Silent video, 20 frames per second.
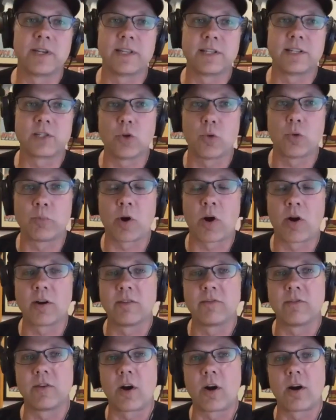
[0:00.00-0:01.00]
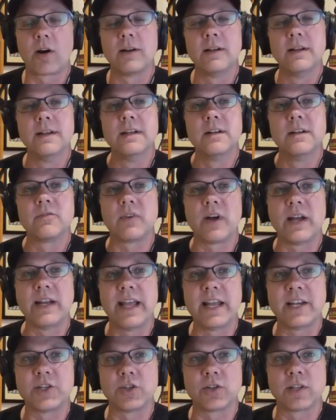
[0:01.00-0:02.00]
And so part of our
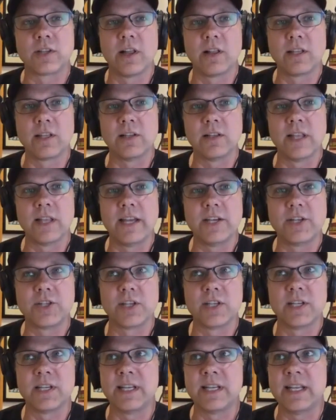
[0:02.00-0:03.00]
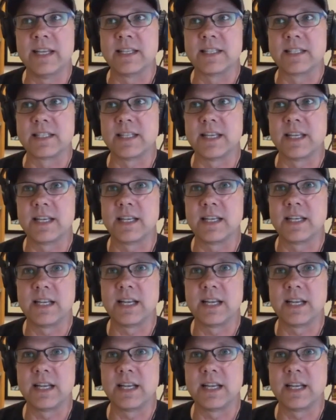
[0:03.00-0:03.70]
financial calculation is that